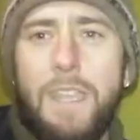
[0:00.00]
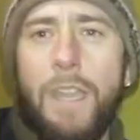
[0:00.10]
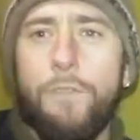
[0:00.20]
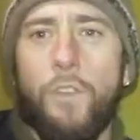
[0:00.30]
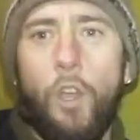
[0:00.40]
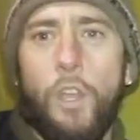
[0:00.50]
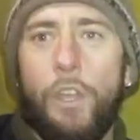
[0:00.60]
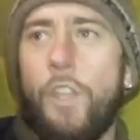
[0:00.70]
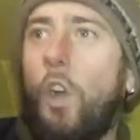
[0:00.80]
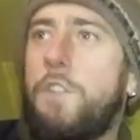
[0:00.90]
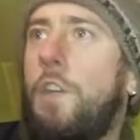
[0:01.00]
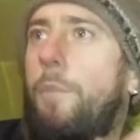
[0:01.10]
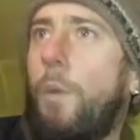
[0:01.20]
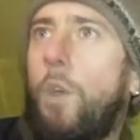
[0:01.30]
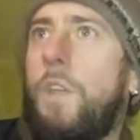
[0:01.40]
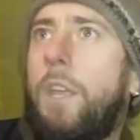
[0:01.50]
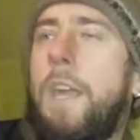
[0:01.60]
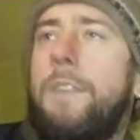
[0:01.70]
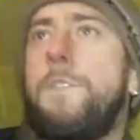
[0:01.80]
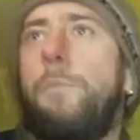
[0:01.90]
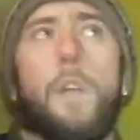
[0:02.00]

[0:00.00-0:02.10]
and I've got an audio book and some